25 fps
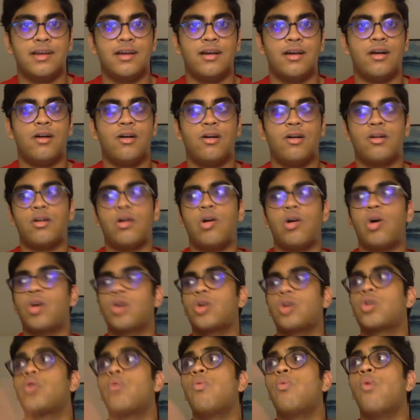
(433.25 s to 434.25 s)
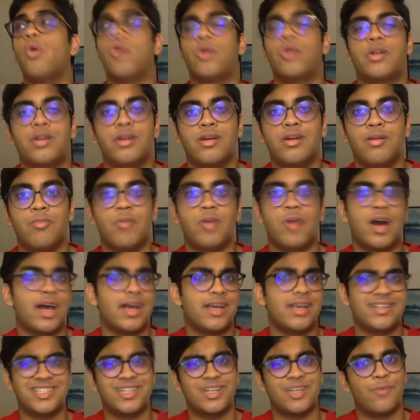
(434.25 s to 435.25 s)
Or a quote
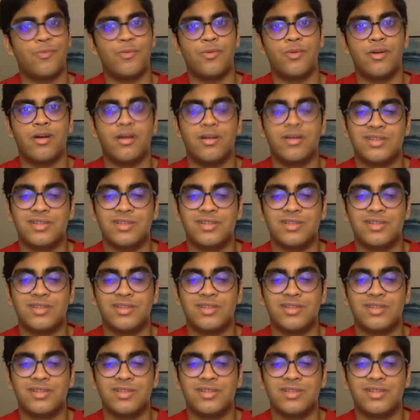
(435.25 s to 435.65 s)
by some